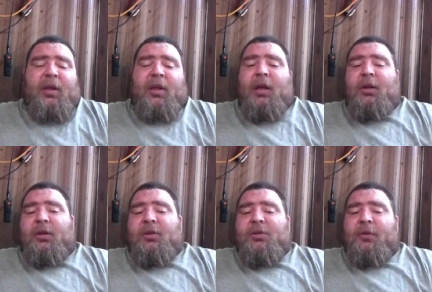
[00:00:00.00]
How
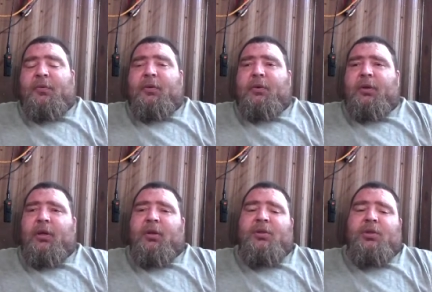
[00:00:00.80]
good is your food? How
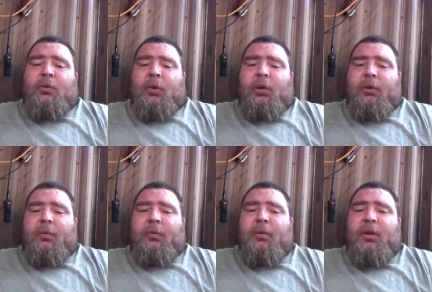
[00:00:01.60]
good is your water?
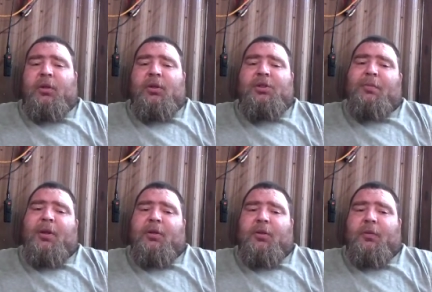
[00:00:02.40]
How good is your
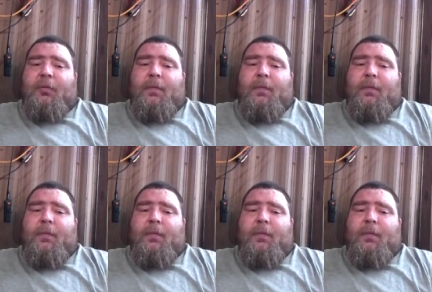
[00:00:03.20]
medical?